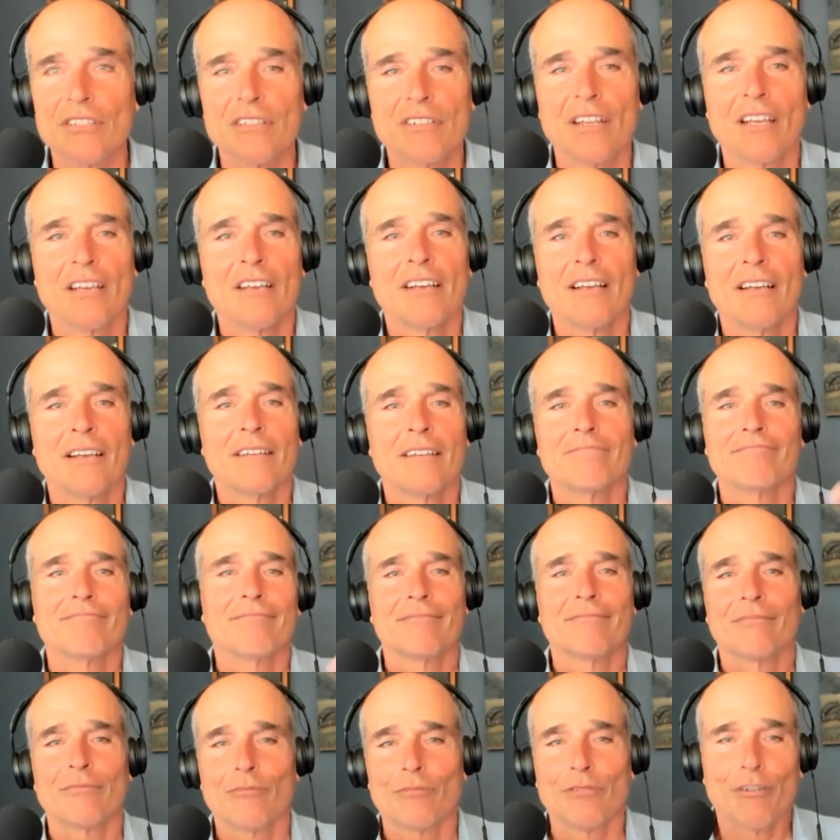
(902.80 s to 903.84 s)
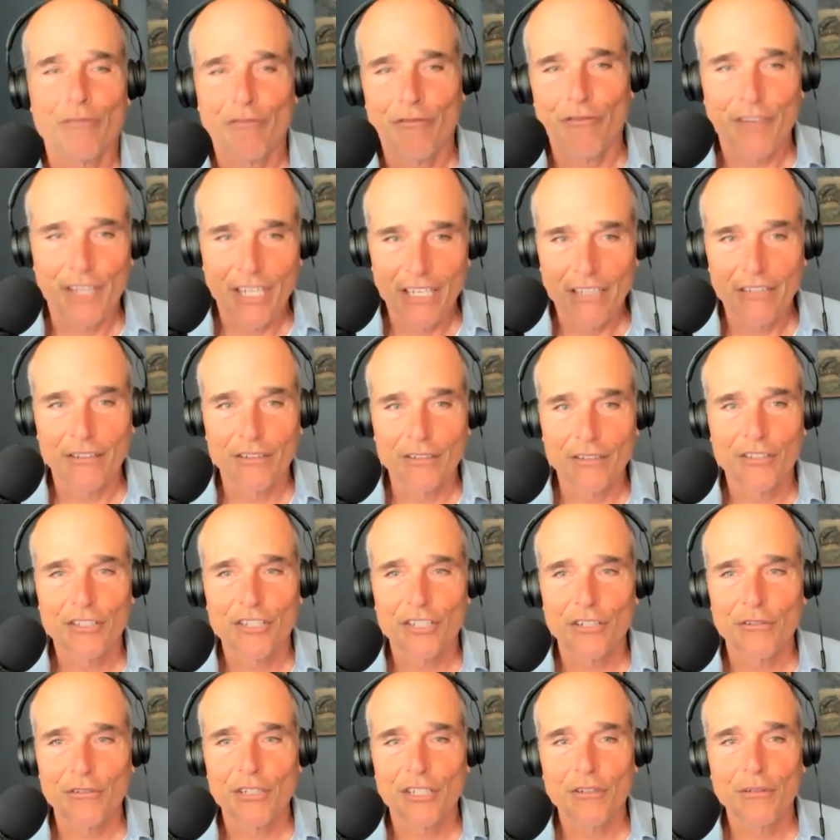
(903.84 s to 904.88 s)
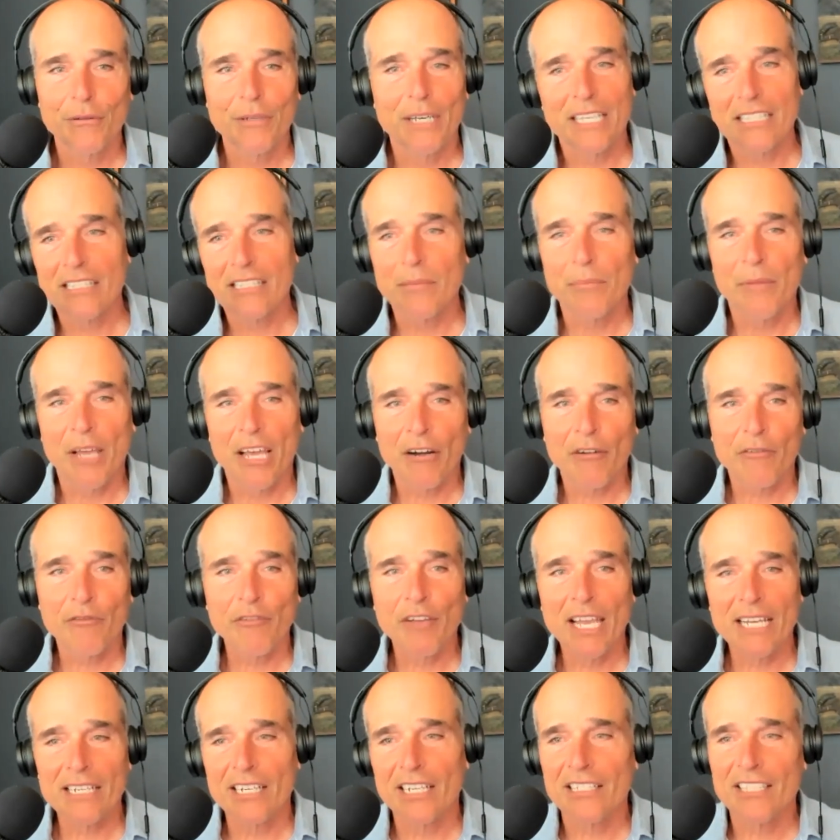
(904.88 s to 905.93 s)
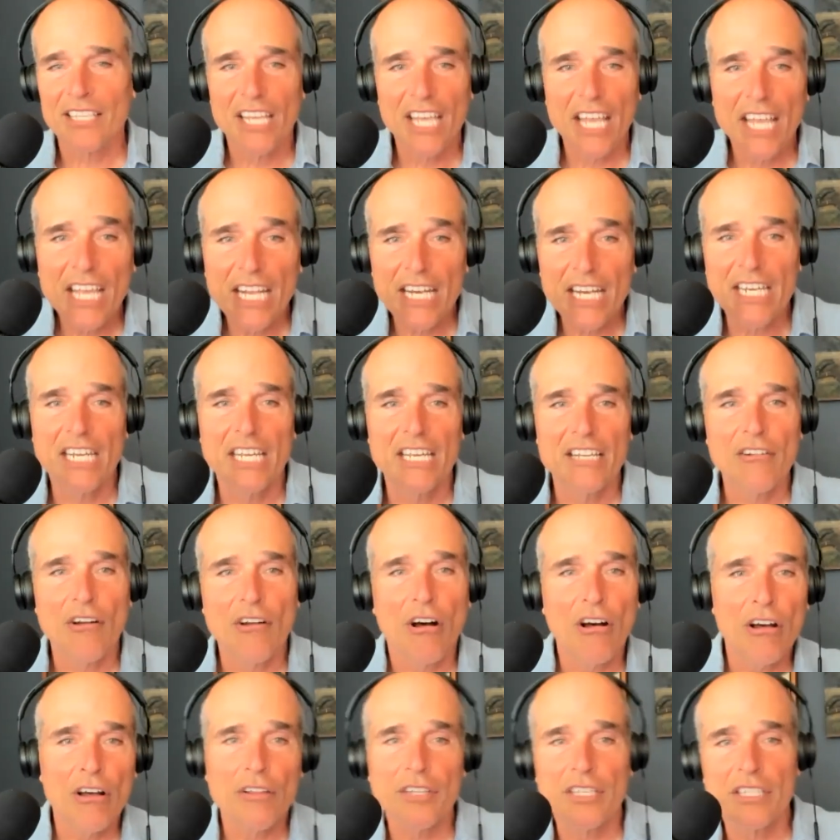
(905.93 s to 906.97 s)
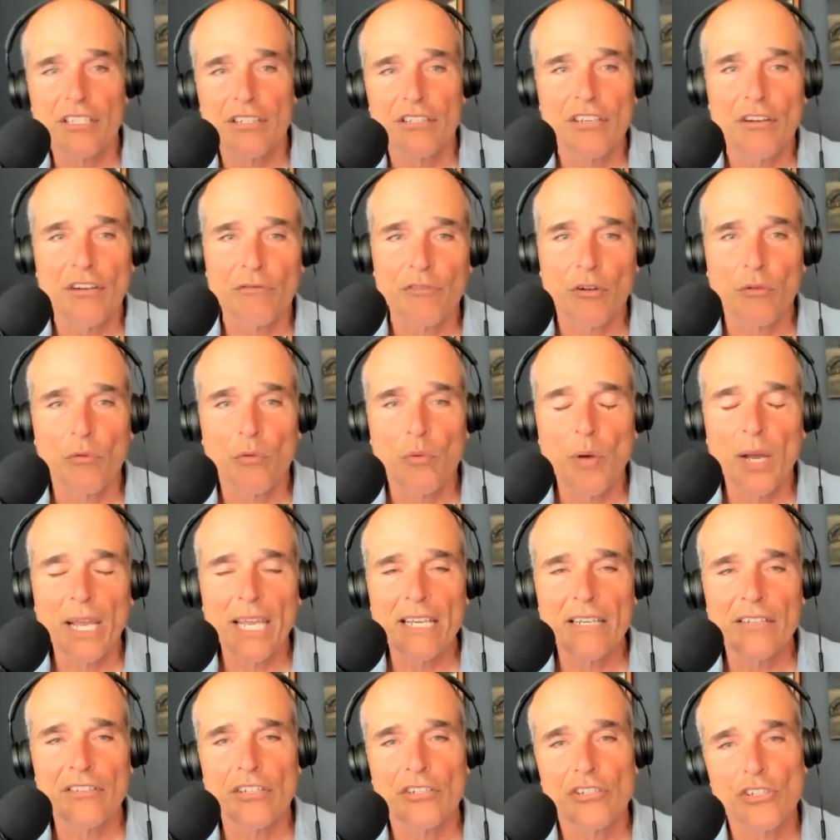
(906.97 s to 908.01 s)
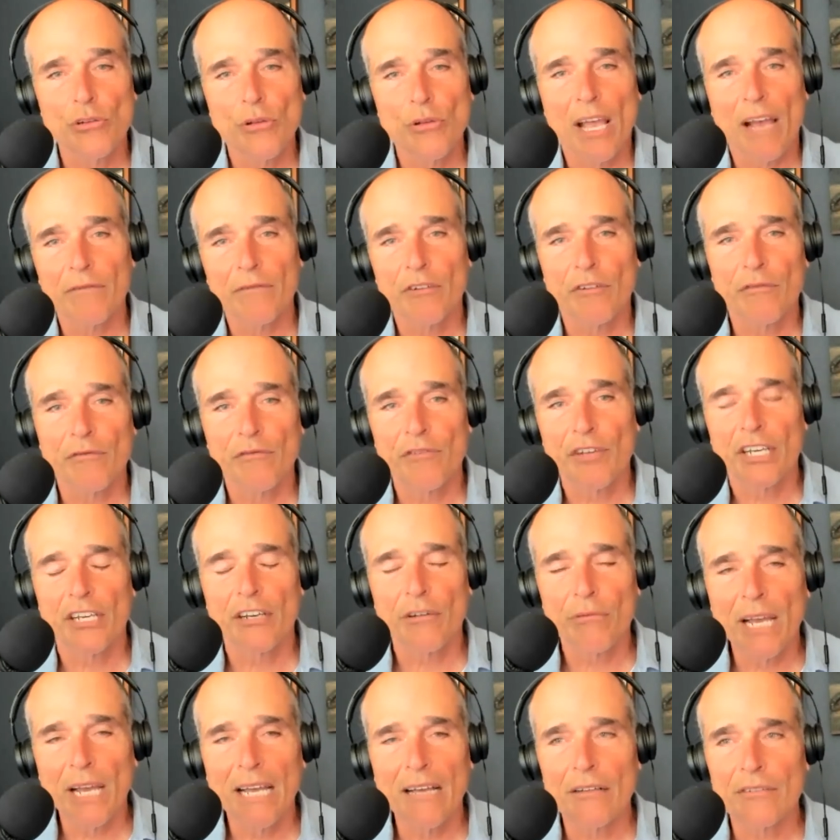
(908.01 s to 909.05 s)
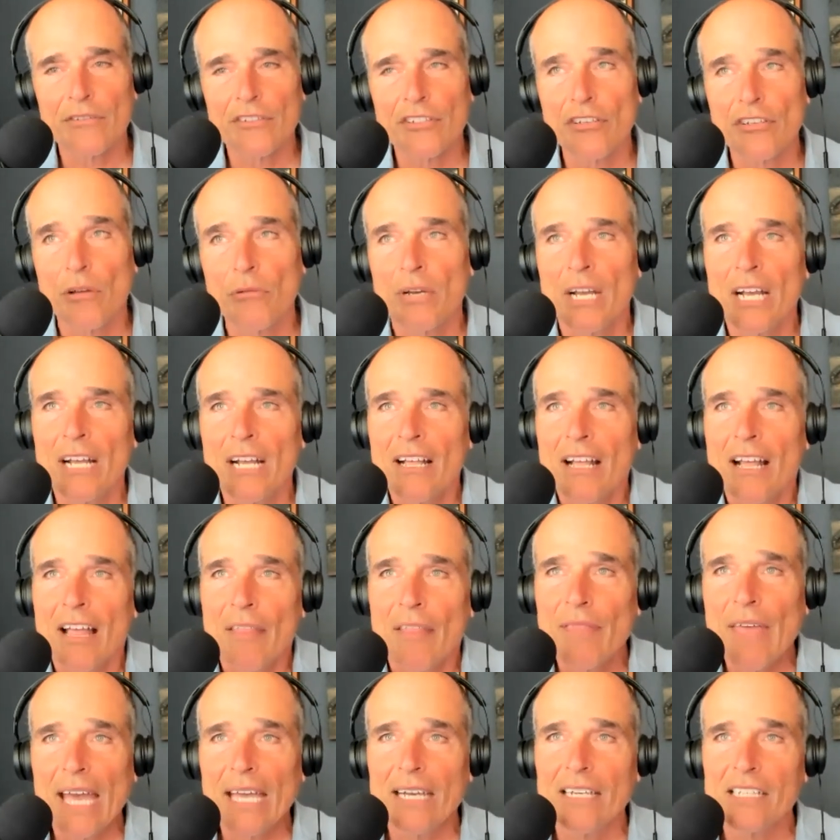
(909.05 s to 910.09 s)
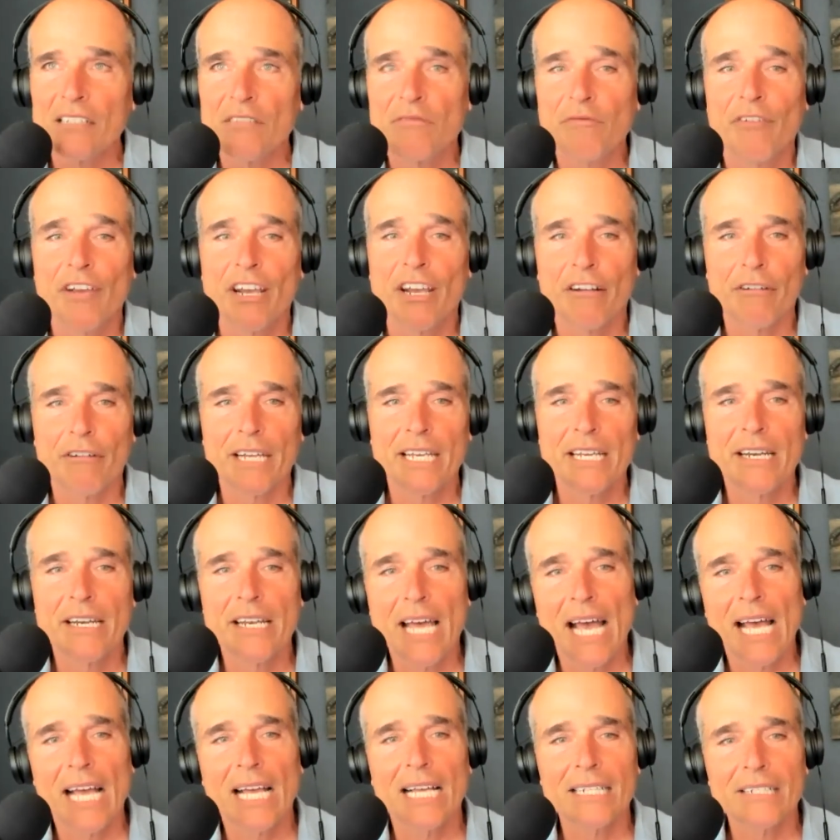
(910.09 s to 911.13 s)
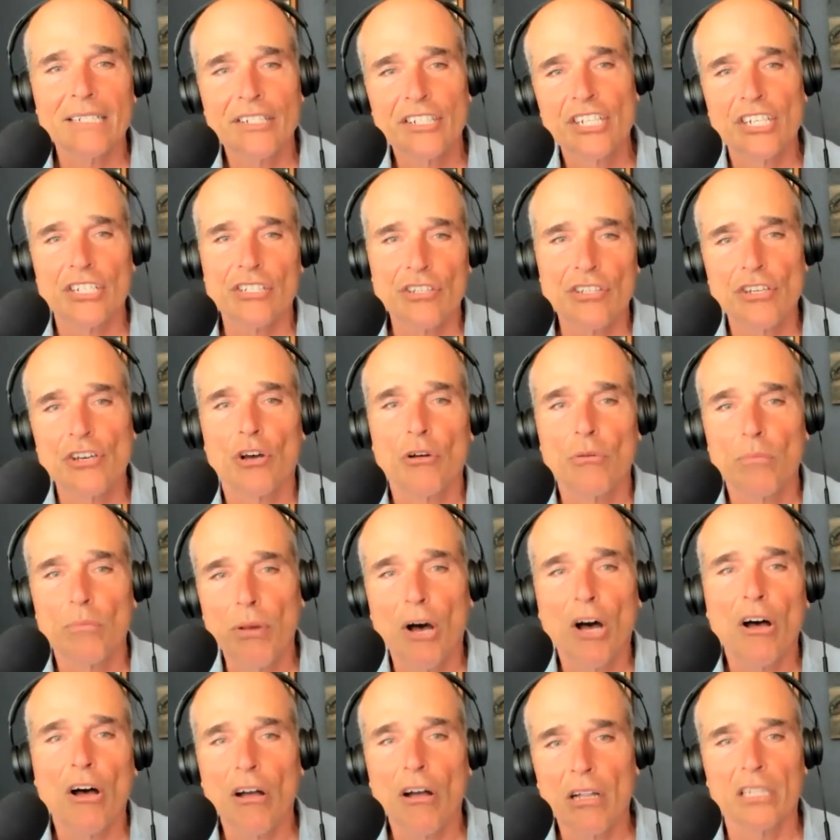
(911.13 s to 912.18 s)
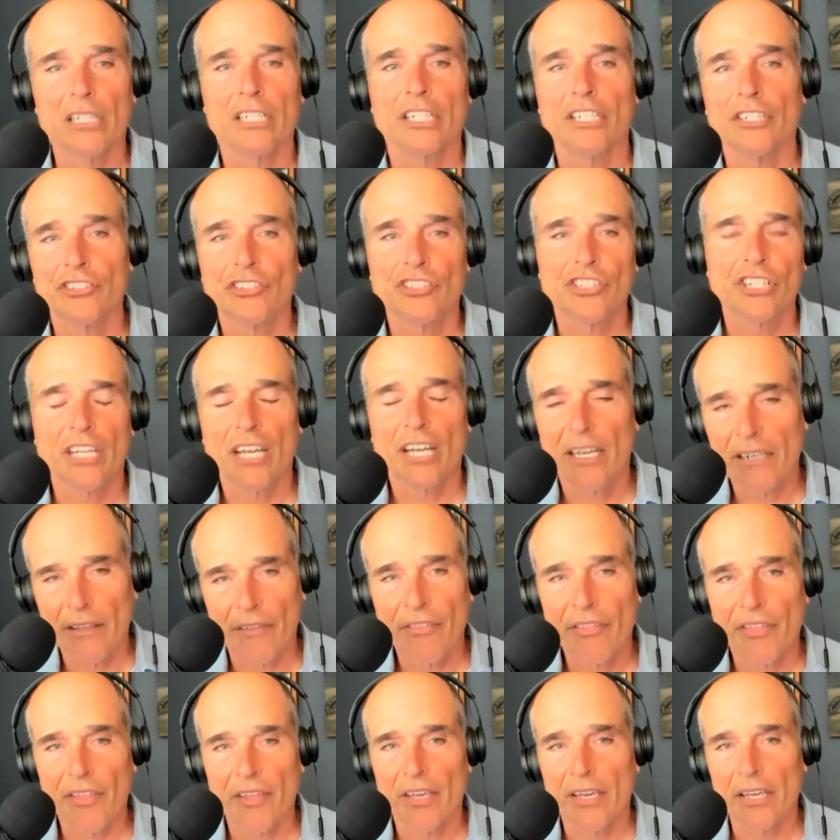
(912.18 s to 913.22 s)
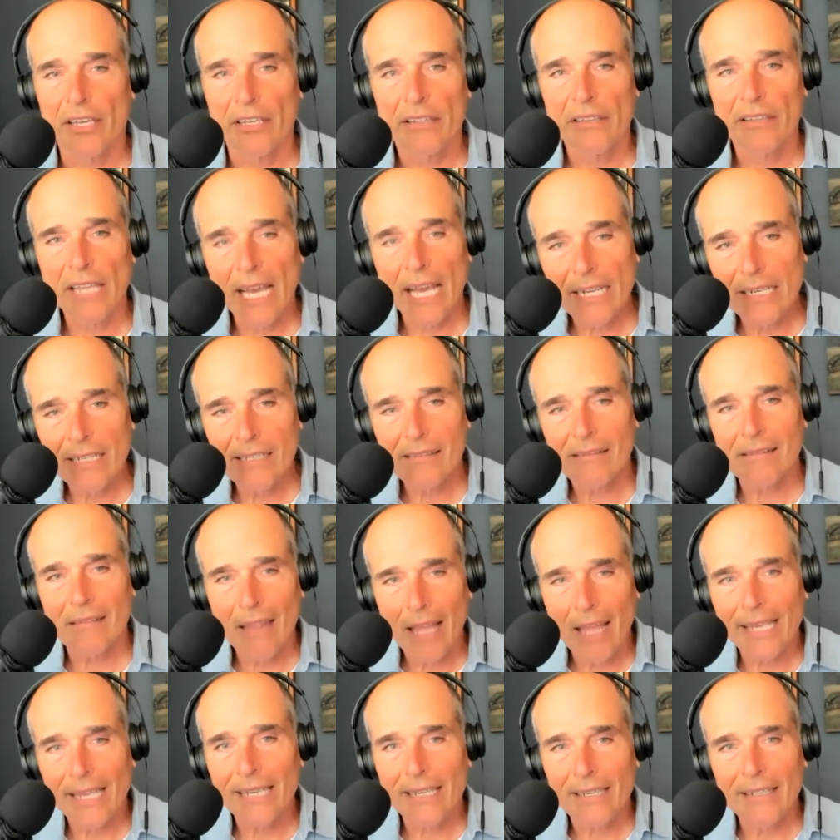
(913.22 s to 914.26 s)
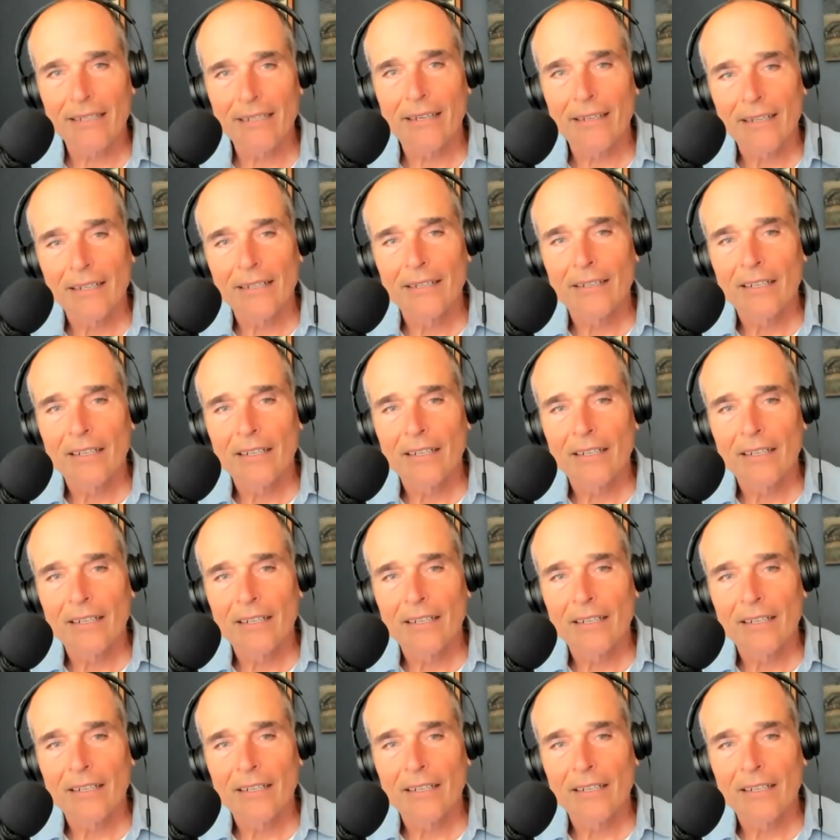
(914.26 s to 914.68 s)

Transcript: just revealed to you. As a matter of fact, it's hidden in all these different ways that you have to figure out. So that is very non disco ballish kind of thing. That is like